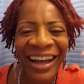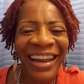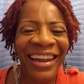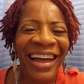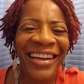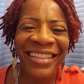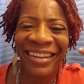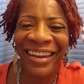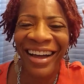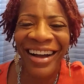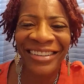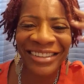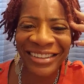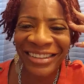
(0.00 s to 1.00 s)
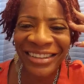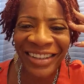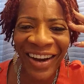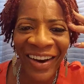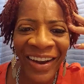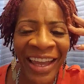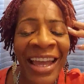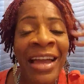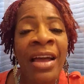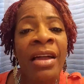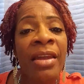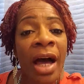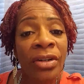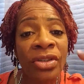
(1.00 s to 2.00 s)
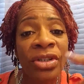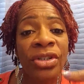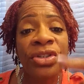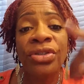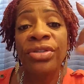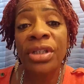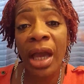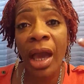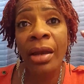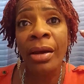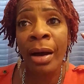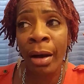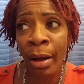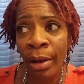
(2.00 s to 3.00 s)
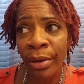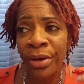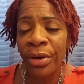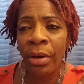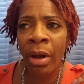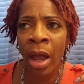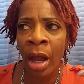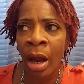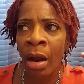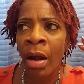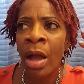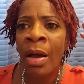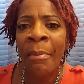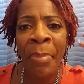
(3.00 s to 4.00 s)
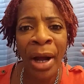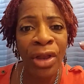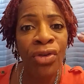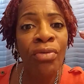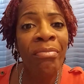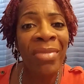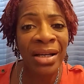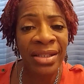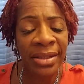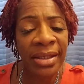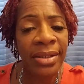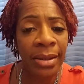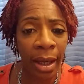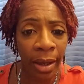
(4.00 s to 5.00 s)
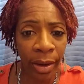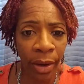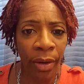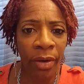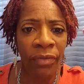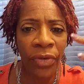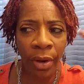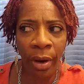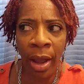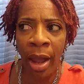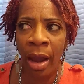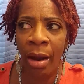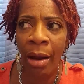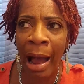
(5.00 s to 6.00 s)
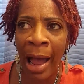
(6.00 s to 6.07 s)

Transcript: I like the locks. Sorry. Natural sisters can color your hair, but you must take care of your hair.